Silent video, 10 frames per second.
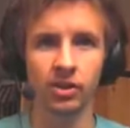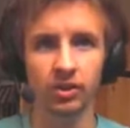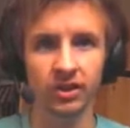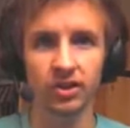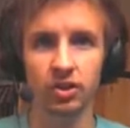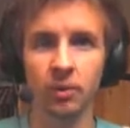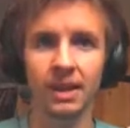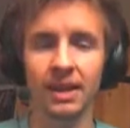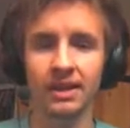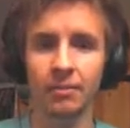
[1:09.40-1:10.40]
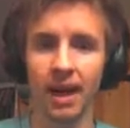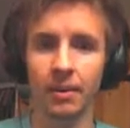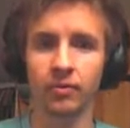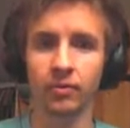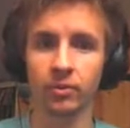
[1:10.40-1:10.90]
can dominate the
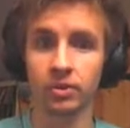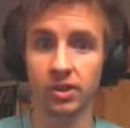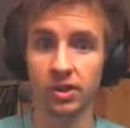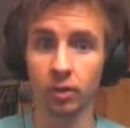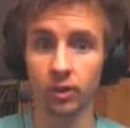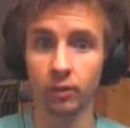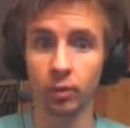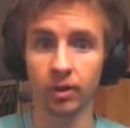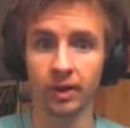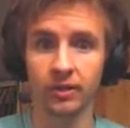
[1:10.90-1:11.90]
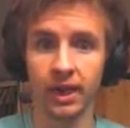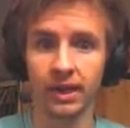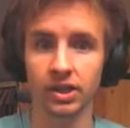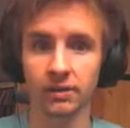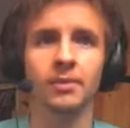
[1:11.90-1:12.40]
map from just holding one
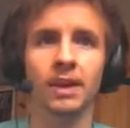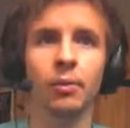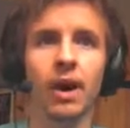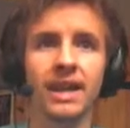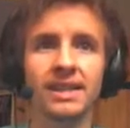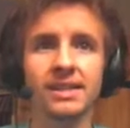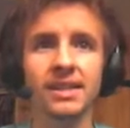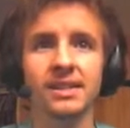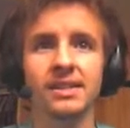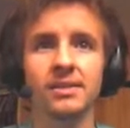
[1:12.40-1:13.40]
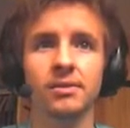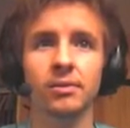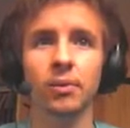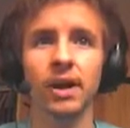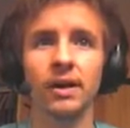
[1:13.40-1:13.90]
location. Why is this?
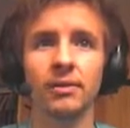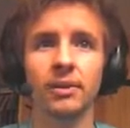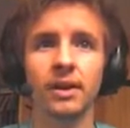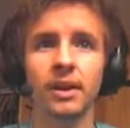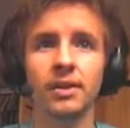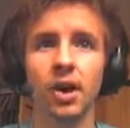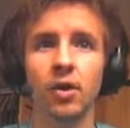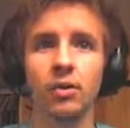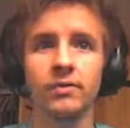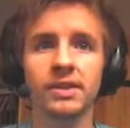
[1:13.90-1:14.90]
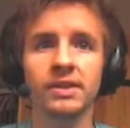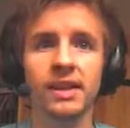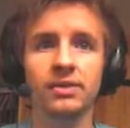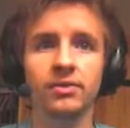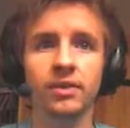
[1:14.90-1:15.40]
Well, the whole of the
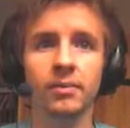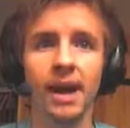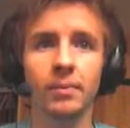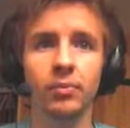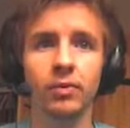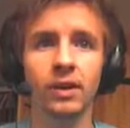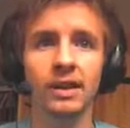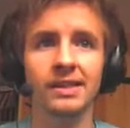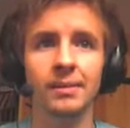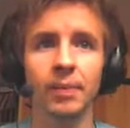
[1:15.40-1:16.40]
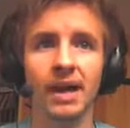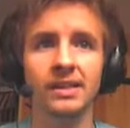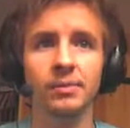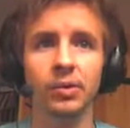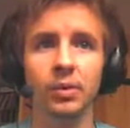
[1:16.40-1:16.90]
center of the map really is
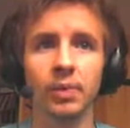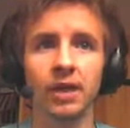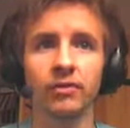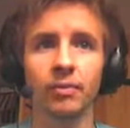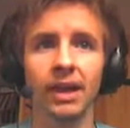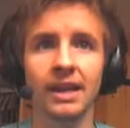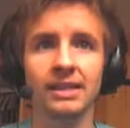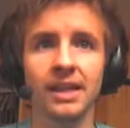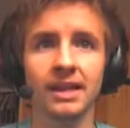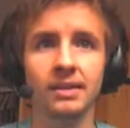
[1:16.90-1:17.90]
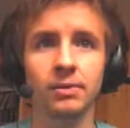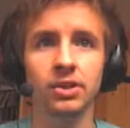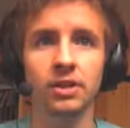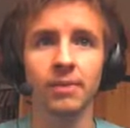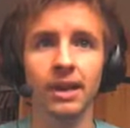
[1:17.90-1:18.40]
impassable apart from light tanks
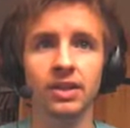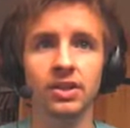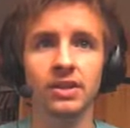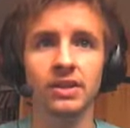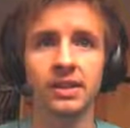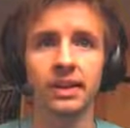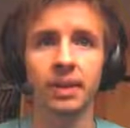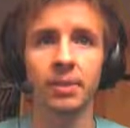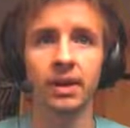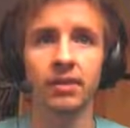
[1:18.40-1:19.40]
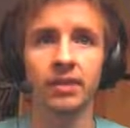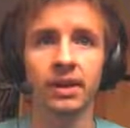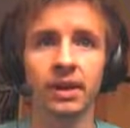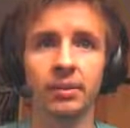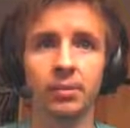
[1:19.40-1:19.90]
which can manage to sneak up here if
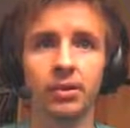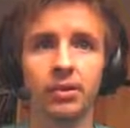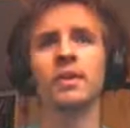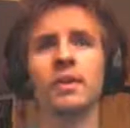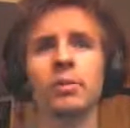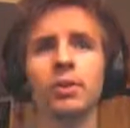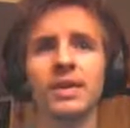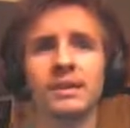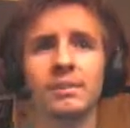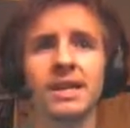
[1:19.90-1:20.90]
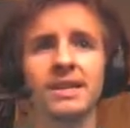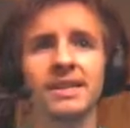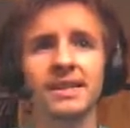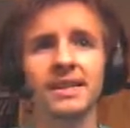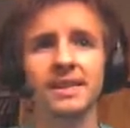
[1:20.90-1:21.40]
they get a push. What this
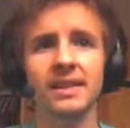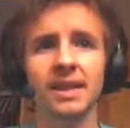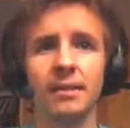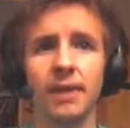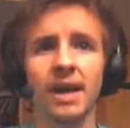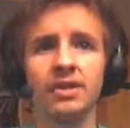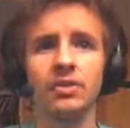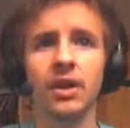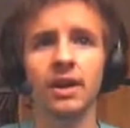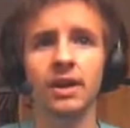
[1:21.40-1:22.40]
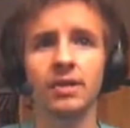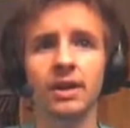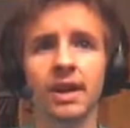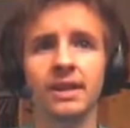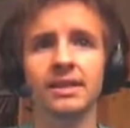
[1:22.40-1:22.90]
means is that as you can't
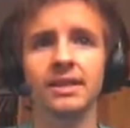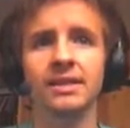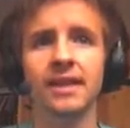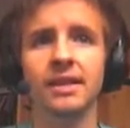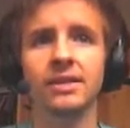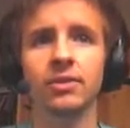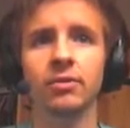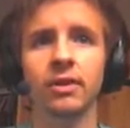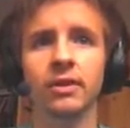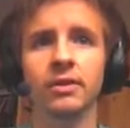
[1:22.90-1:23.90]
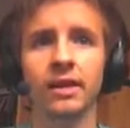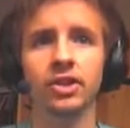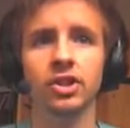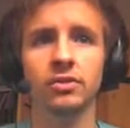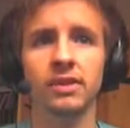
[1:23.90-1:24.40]
locate in the center and
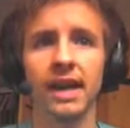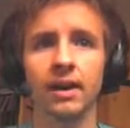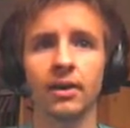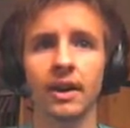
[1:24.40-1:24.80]
shoot out